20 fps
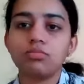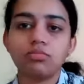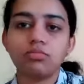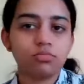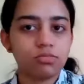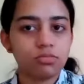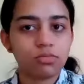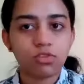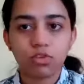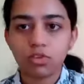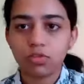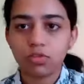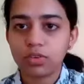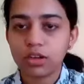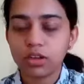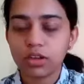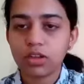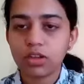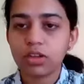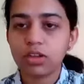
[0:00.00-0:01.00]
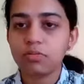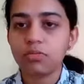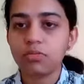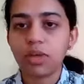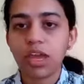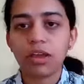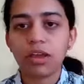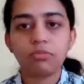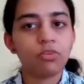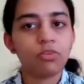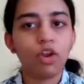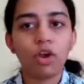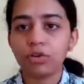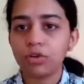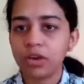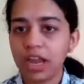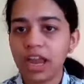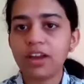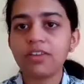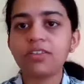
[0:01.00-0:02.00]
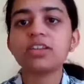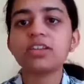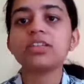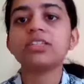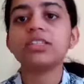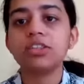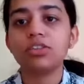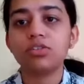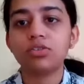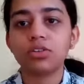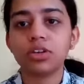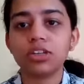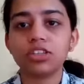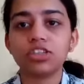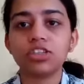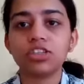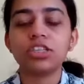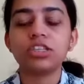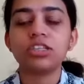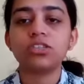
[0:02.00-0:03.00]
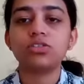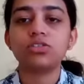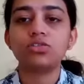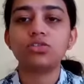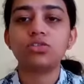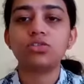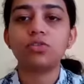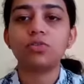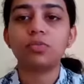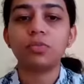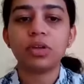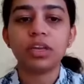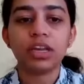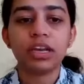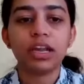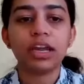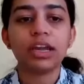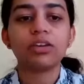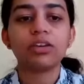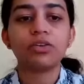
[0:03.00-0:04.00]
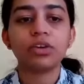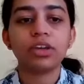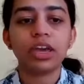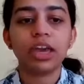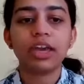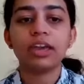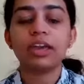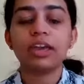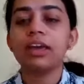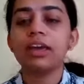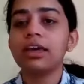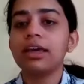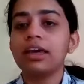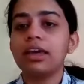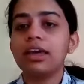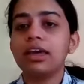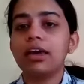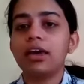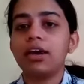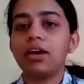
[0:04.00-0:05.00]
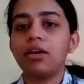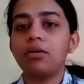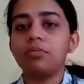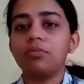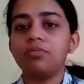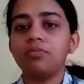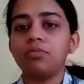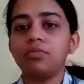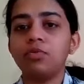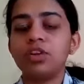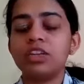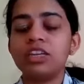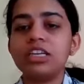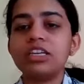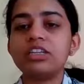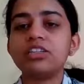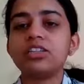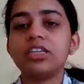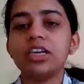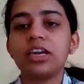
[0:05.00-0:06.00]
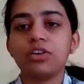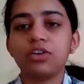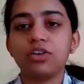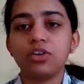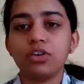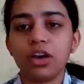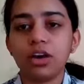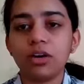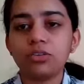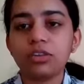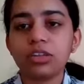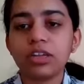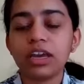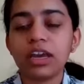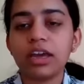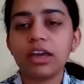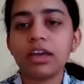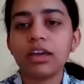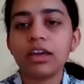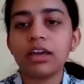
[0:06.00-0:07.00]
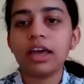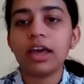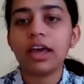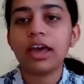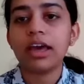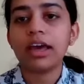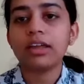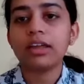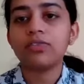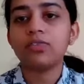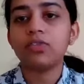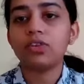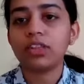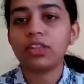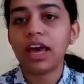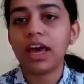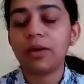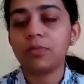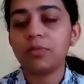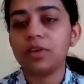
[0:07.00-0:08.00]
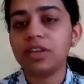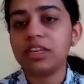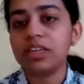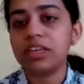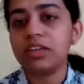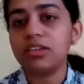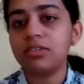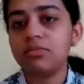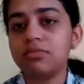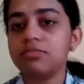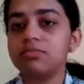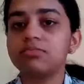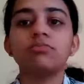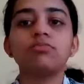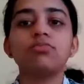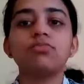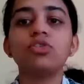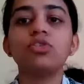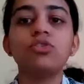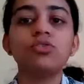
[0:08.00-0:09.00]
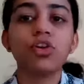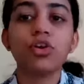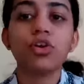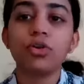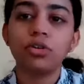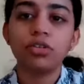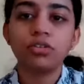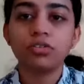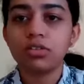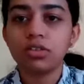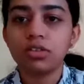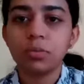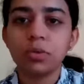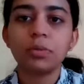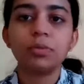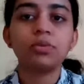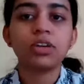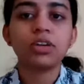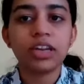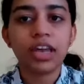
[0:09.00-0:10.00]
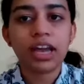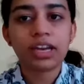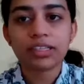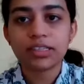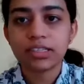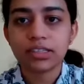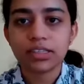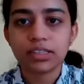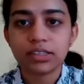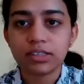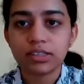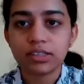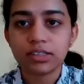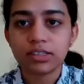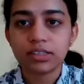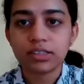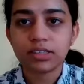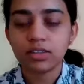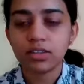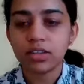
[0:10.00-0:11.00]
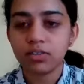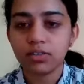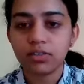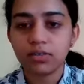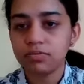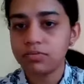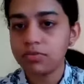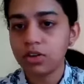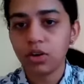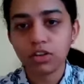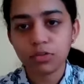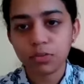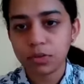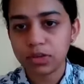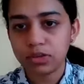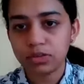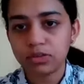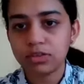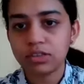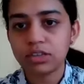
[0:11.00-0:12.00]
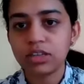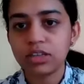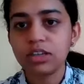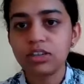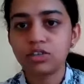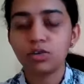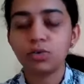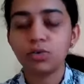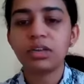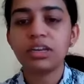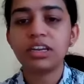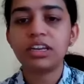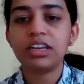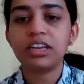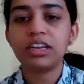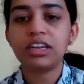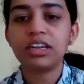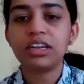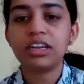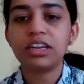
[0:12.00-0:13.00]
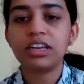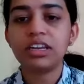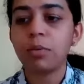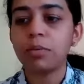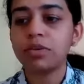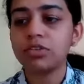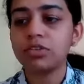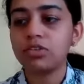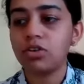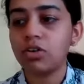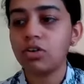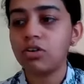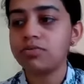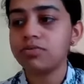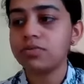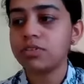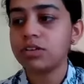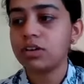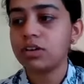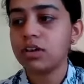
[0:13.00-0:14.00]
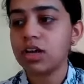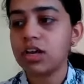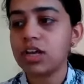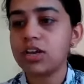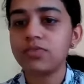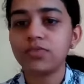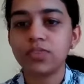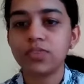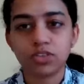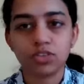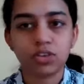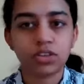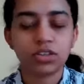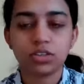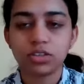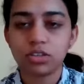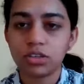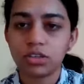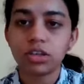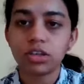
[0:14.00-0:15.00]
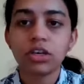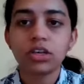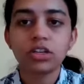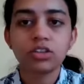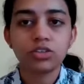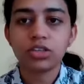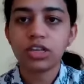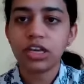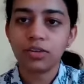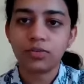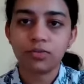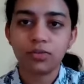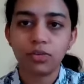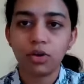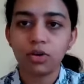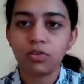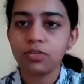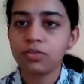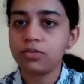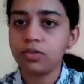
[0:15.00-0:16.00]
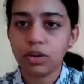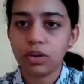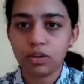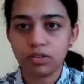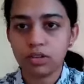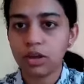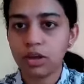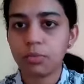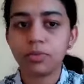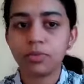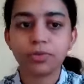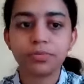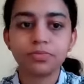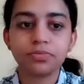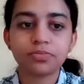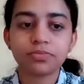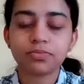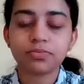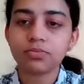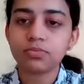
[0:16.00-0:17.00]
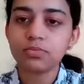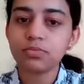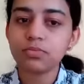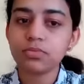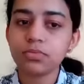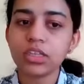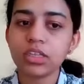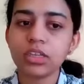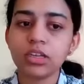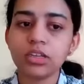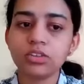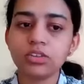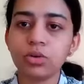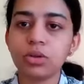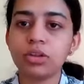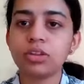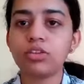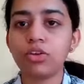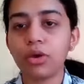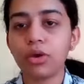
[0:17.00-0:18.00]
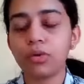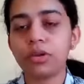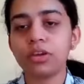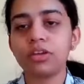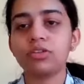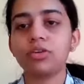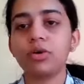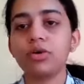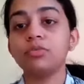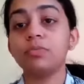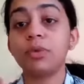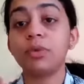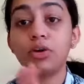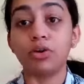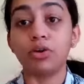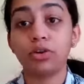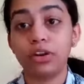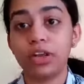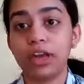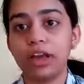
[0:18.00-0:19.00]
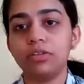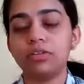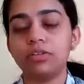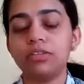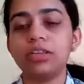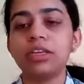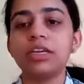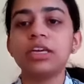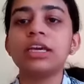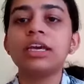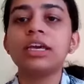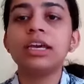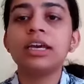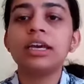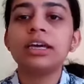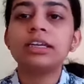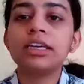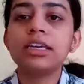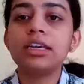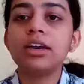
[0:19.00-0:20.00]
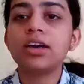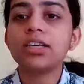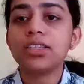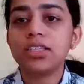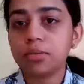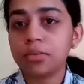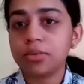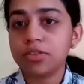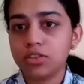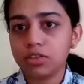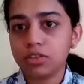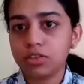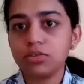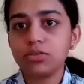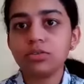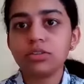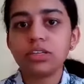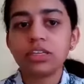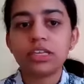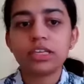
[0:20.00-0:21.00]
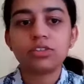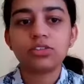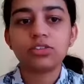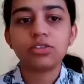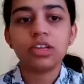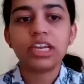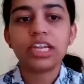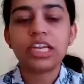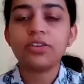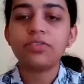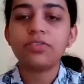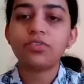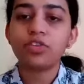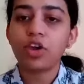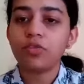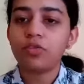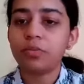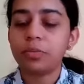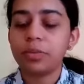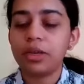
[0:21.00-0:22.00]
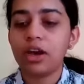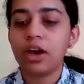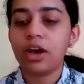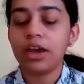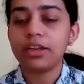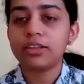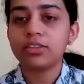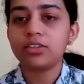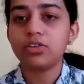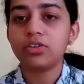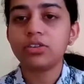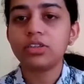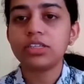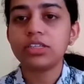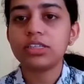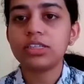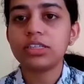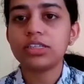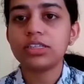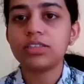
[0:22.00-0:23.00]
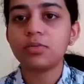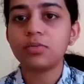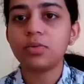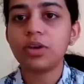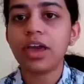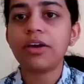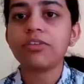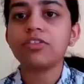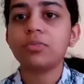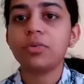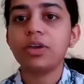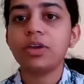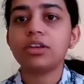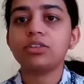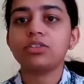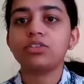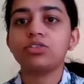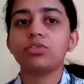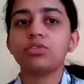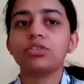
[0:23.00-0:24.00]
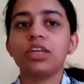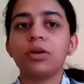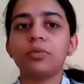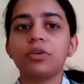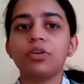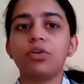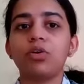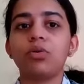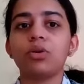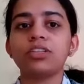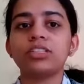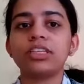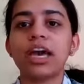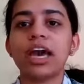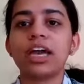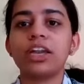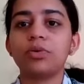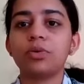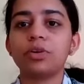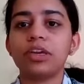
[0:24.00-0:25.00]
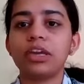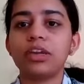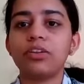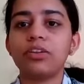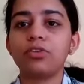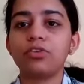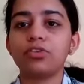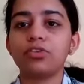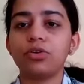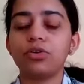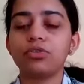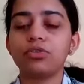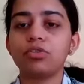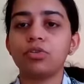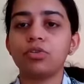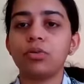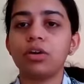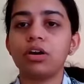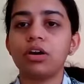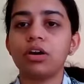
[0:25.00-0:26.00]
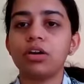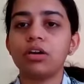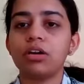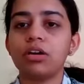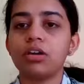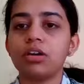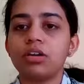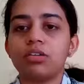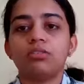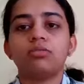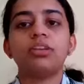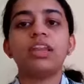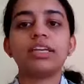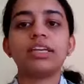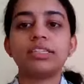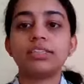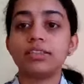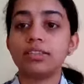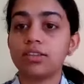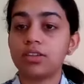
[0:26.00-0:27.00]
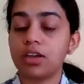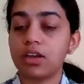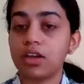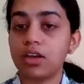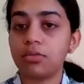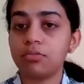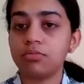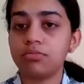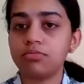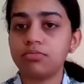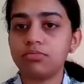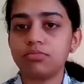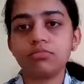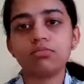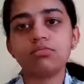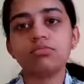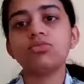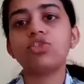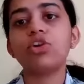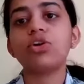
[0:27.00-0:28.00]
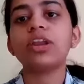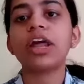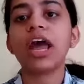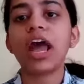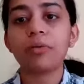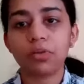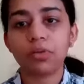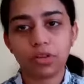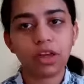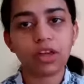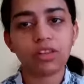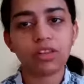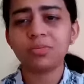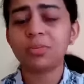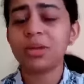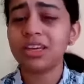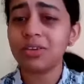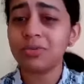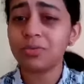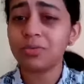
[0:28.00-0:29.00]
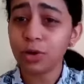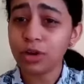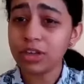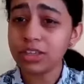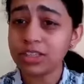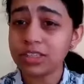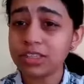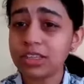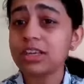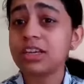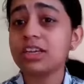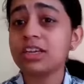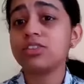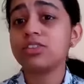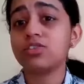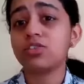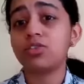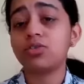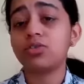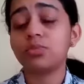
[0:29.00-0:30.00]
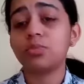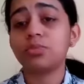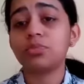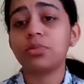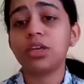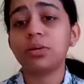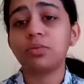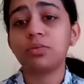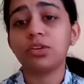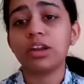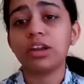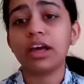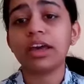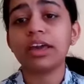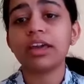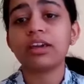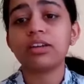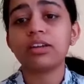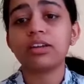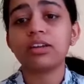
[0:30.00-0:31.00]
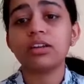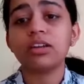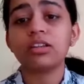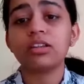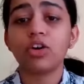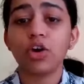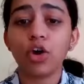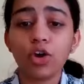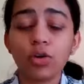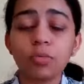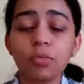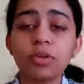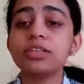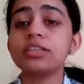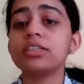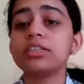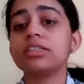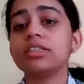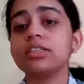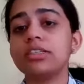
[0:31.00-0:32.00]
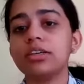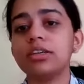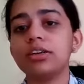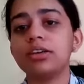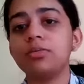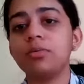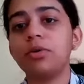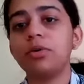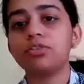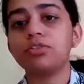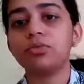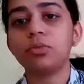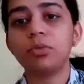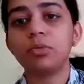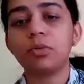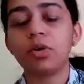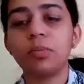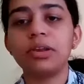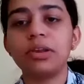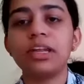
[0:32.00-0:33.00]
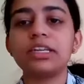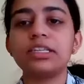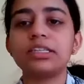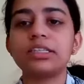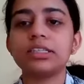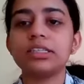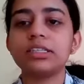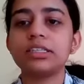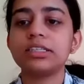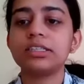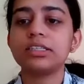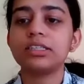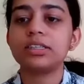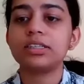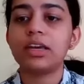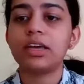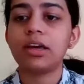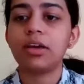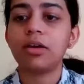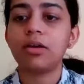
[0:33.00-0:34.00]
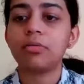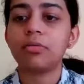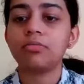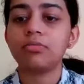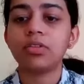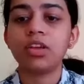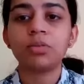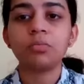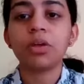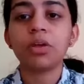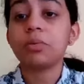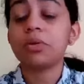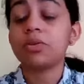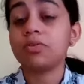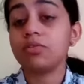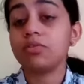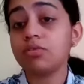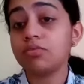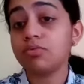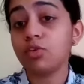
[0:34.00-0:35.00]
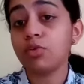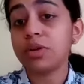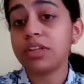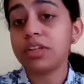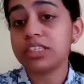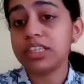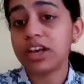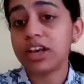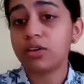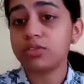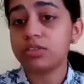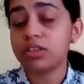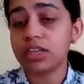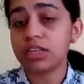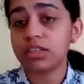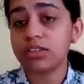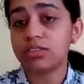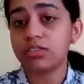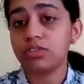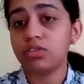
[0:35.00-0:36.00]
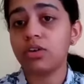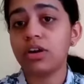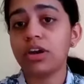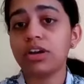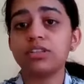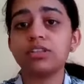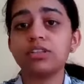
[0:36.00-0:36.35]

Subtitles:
sort of local areas in your country to sort of be like, okay, we need to get good healthcare, and for that we need good roads so that people can access the hospitals. So we need the Department of Infrastructure to get involved, for example. So it goes beyond health. Key ask number 2 is to leave no one behind. So this is, we have to make sure that we always advocate for those who are less, don't have as big a voice. So people like the homeless, the vulnerable populations, maybe women's health is not as